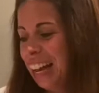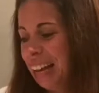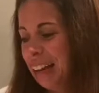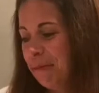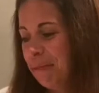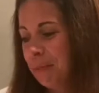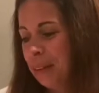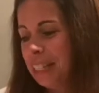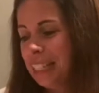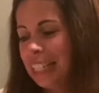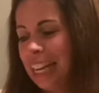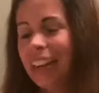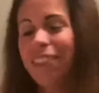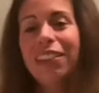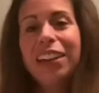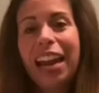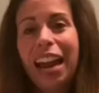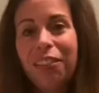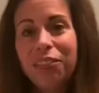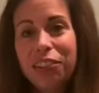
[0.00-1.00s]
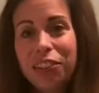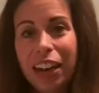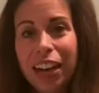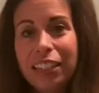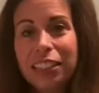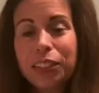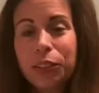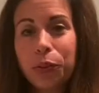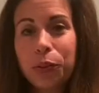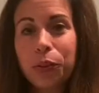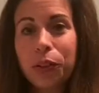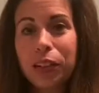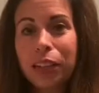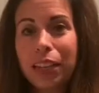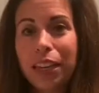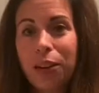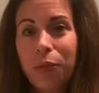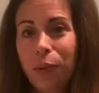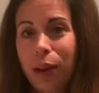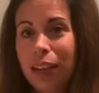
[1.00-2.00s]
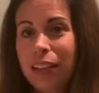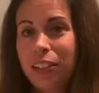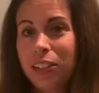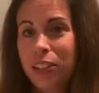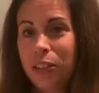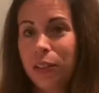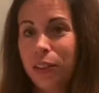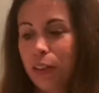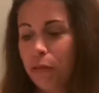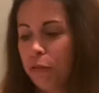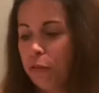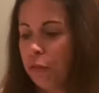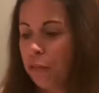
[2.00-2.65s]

But David, after high school, he went to the